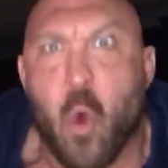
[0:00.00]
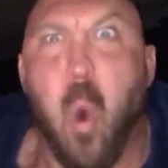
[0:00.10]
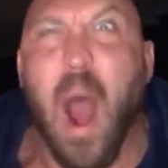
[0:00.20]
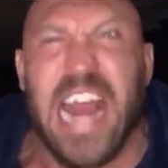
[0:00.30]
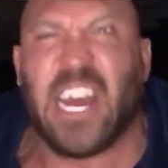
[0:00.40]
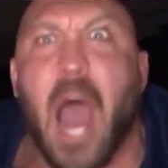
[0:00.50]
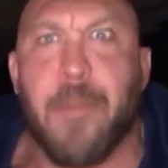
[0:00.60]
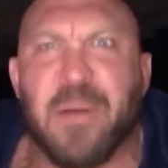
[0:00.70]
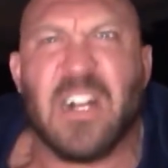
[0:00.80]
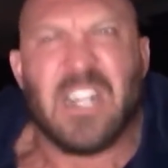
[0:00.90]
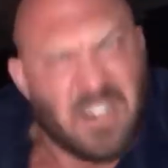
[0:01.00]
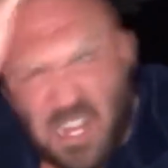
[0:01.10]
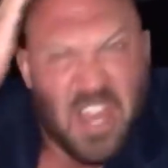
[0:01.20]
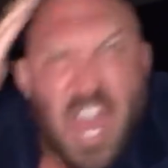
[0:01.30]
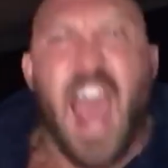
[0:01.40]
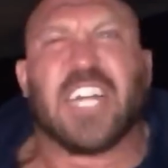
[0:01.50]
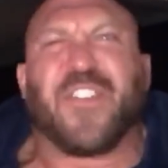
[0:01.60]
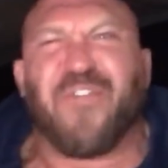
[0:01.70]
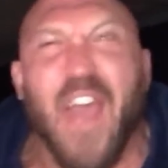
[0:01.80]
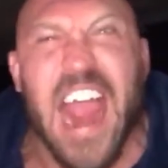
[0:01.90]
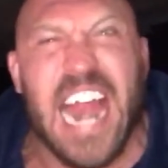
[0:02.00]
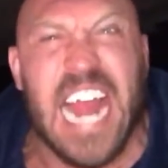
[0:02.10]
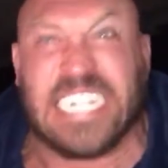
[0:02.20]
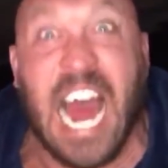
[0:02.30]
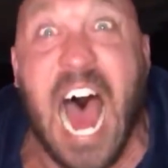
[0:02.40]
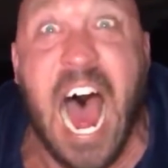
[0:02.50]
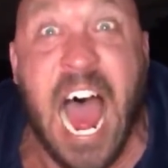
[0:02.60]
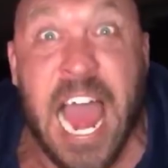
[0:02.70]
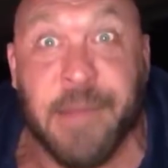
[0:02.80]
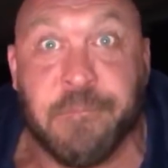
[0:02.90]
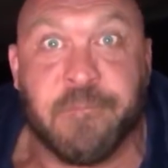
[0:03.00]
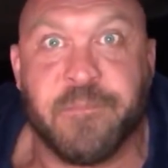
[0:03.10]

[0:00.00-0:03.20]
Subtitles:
wake up! It's feeding time!